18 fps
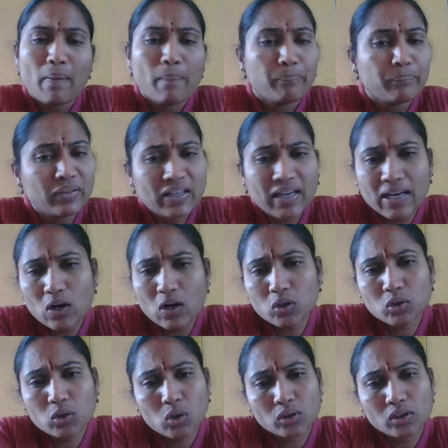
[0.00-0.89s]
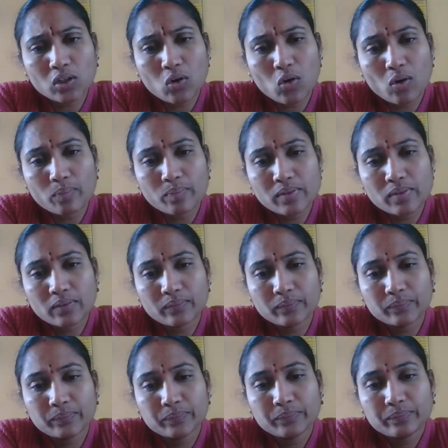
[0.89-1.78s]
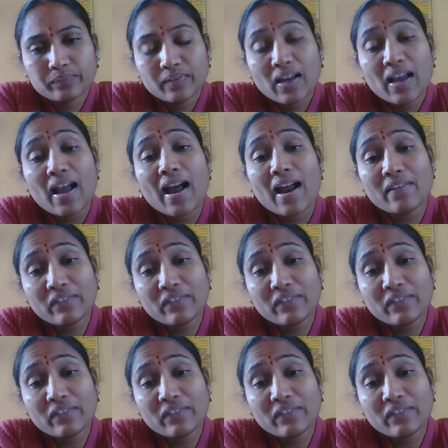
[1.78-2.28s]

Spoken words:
We cannot grow the crops and